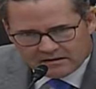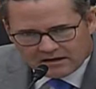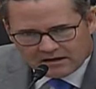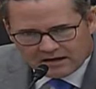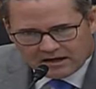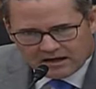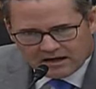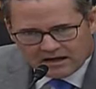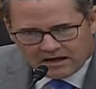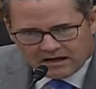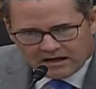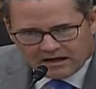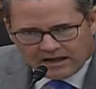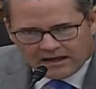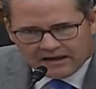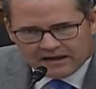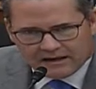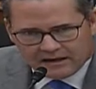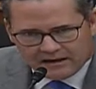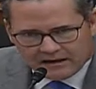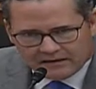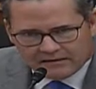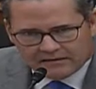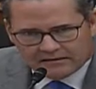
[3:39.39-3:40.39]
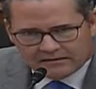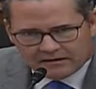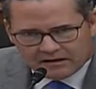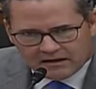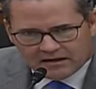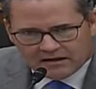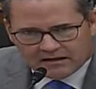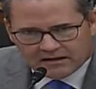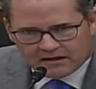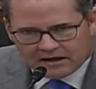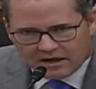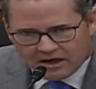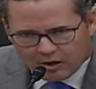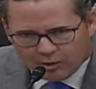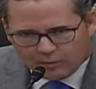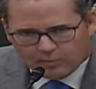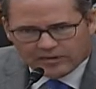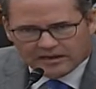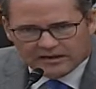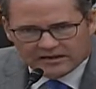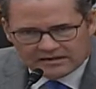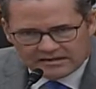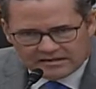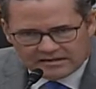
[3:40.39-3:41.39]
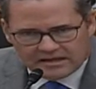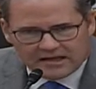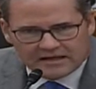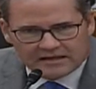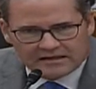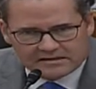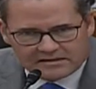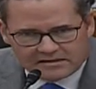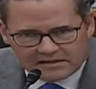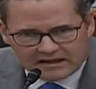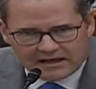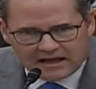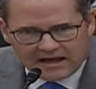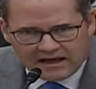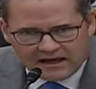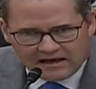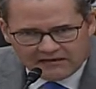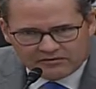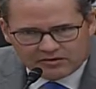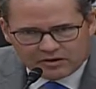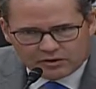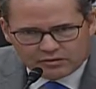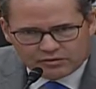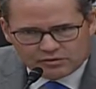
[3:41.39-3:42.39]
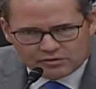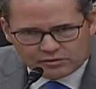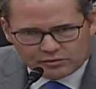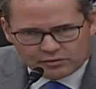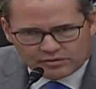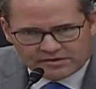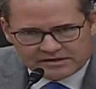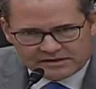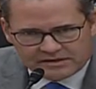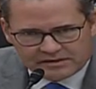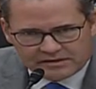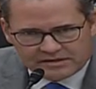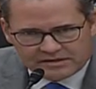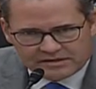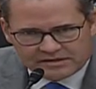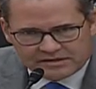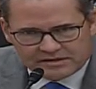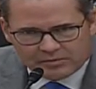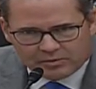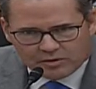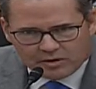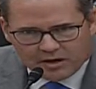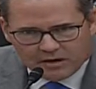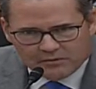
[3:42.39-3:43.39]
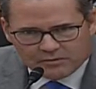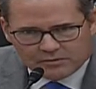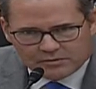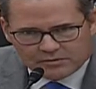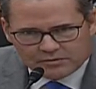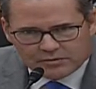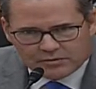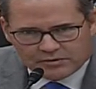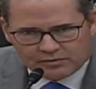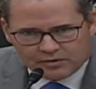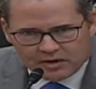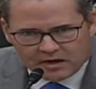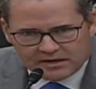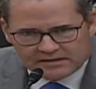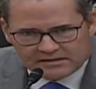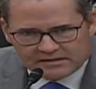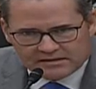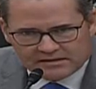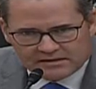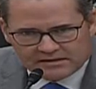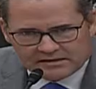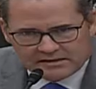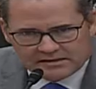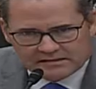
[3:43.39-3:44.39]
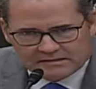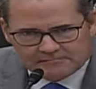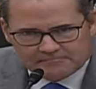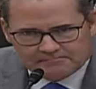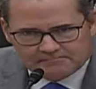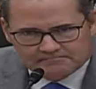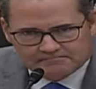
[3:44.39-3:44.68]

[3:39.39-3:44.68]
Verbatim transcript: and uh, and helping states that have coastal resiliency problems with rising seas?